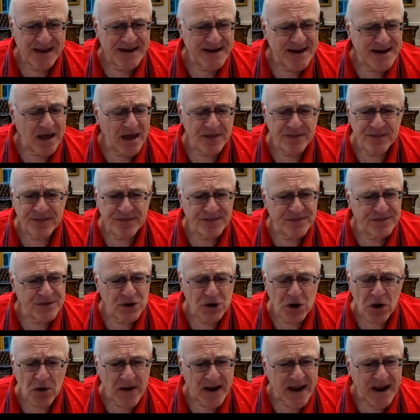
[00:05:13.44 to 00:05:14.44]
Now,
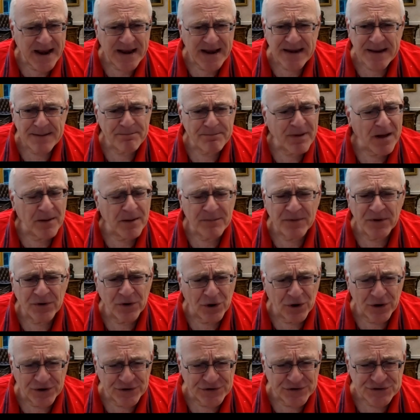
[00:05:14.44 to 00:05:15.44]
you know, any
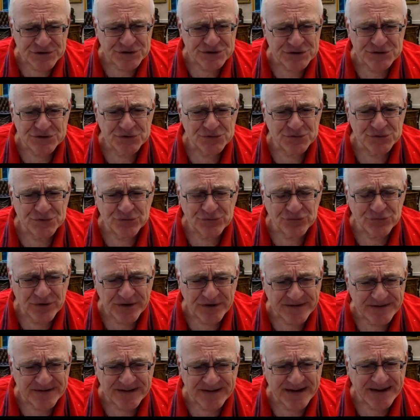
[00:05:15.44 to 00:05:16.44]
pulmonologist who's
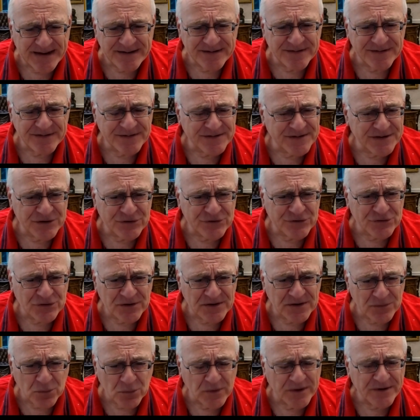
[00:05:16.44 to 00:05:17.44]
treated
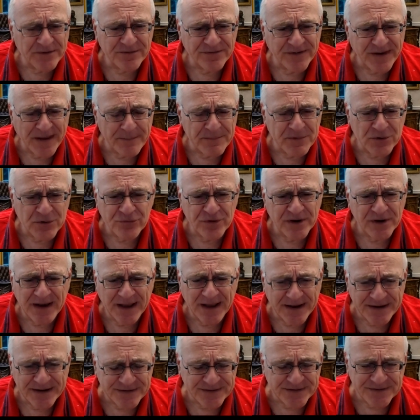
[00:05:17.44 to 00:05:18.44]
interstitial or inflammatory
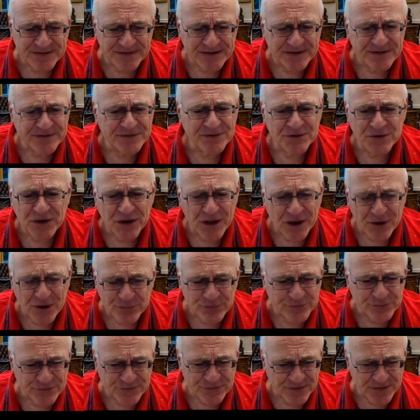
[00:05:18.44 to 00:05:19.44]
lung disease
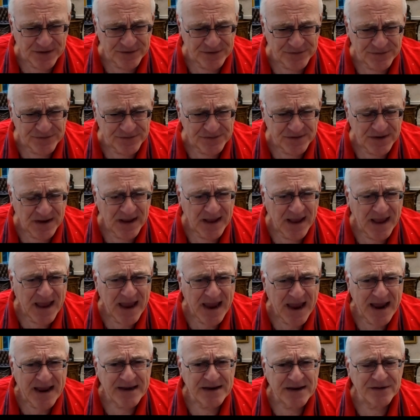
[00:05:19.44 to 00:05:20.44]
knows this.
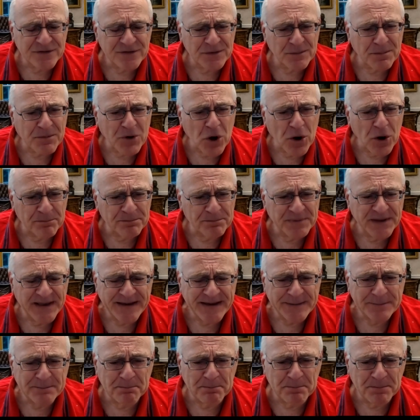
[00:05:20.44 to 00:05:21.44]
And it's a
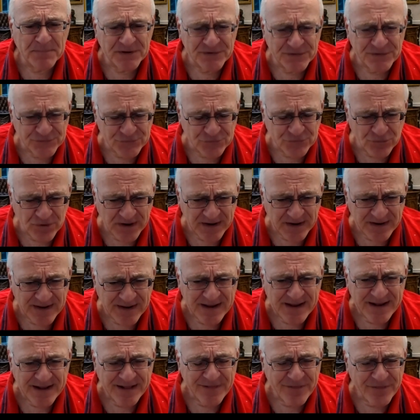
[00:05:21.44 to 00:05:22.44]
complete mystery
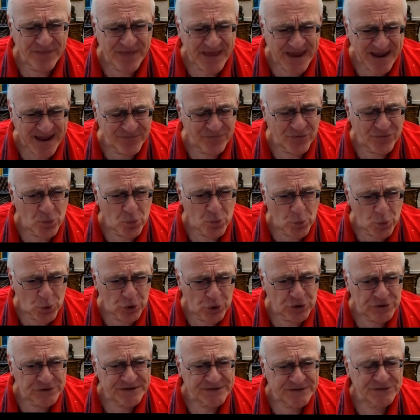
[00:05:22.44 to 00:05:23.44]
that the
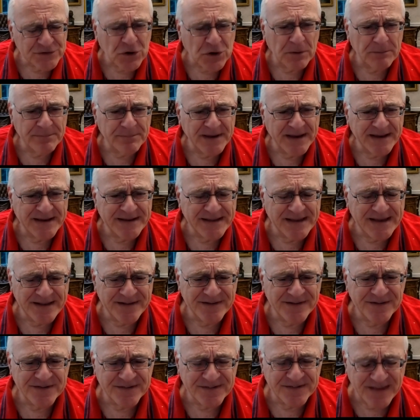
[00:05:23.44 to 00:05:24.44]
world is
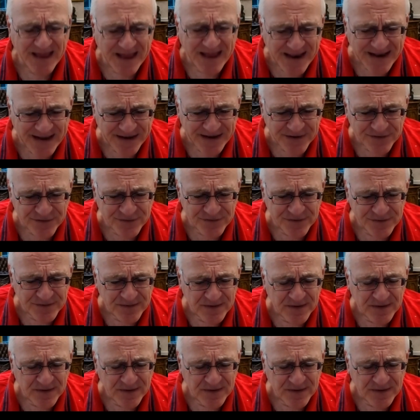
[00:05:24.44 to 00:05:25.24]
completely silent